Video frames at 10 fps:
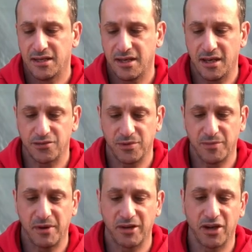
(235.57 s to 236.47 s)
I just want
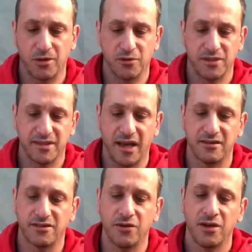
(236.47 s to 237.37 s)
to be able to clean all this out.
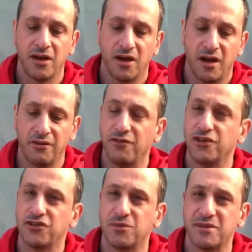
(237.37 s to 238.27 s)
So I don't
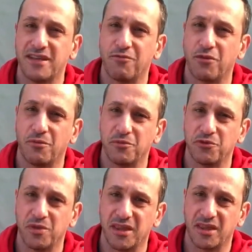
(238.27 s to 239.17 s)
find junipers have problems
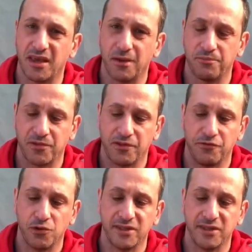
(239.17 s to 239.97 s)
with fully